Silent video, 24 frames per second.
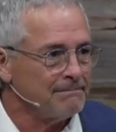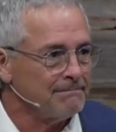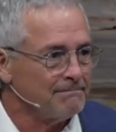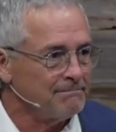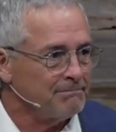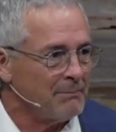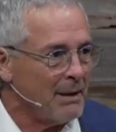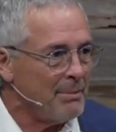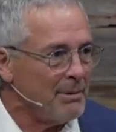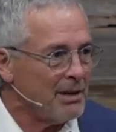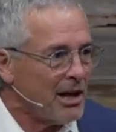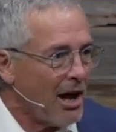
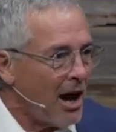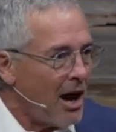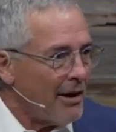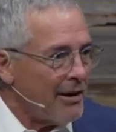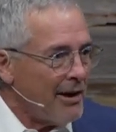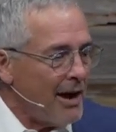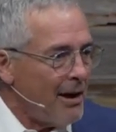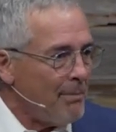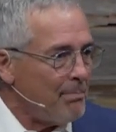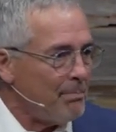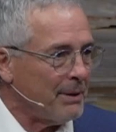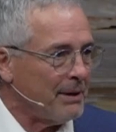Maybe gone
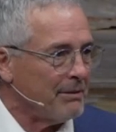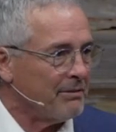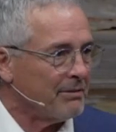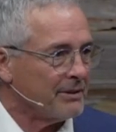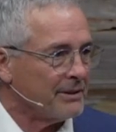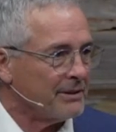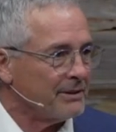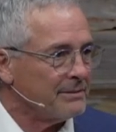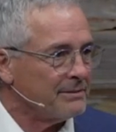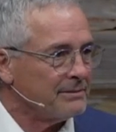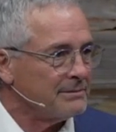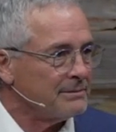up even.
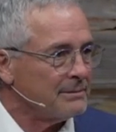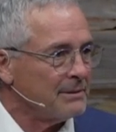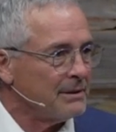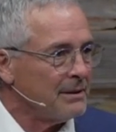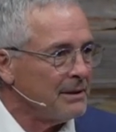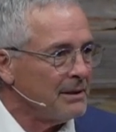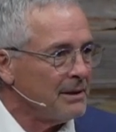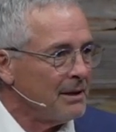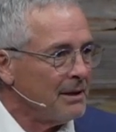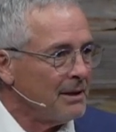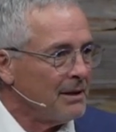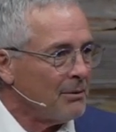
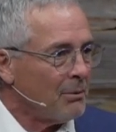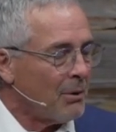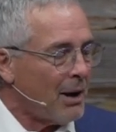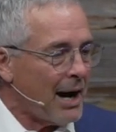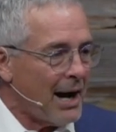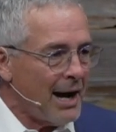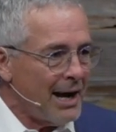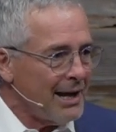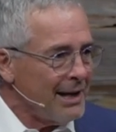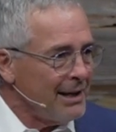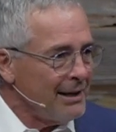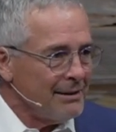
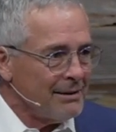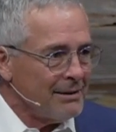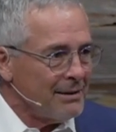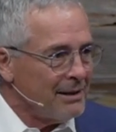Why?